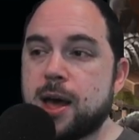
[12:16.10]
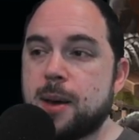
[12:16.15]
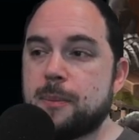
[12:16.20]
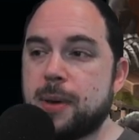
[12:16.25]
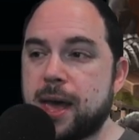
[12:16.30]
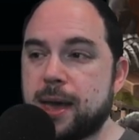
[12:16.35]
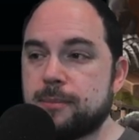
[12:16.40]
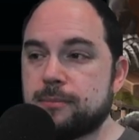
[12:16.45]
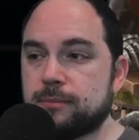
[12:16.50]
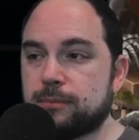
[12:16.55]

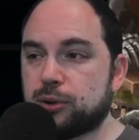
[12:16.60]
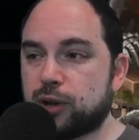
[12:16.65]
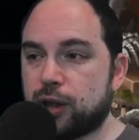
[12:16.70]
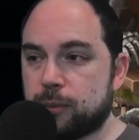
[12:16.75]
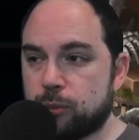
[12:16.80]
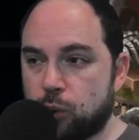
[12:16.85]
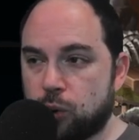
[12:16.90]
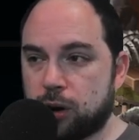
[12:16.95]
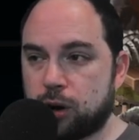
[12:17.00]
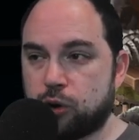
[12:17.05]
play
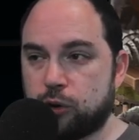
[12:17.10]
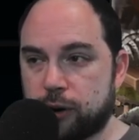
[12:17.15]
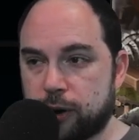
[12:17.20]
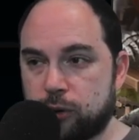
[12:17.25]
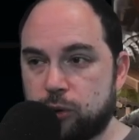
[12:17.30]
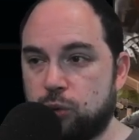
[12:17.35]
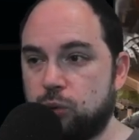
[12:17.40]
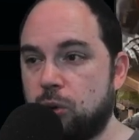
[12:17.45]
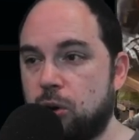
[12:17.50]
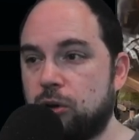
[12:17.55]
more
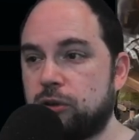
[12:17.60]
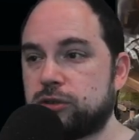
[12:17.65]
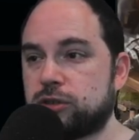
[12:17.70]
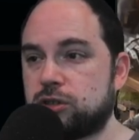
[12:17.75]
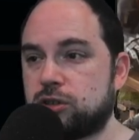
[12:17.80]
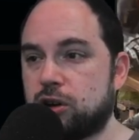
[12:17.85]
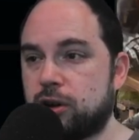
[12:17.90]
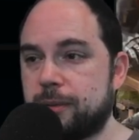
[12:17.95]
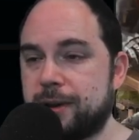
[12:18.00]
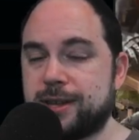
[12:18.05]
critical role in
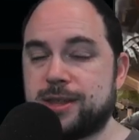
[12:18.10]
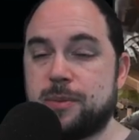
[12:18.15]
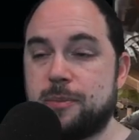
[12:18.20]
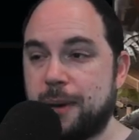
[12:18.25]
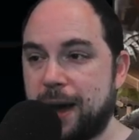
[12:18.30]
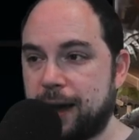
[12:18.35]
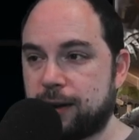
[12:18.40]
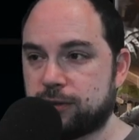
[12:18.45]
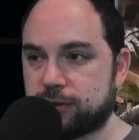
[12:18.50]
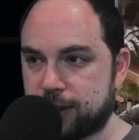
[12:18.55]
determining the
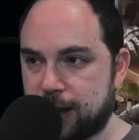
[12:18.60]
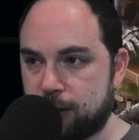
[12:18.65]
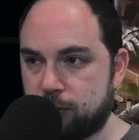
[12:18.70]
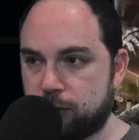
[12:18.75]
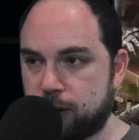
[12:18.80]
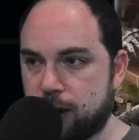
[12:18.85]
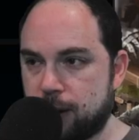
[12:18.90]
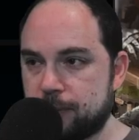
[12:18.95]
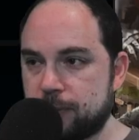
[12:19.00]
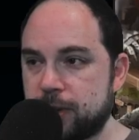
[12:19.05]
battle's
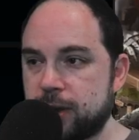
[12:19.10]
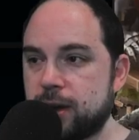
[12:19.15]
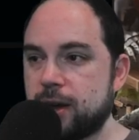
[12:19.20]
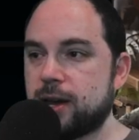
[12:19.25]
outcome.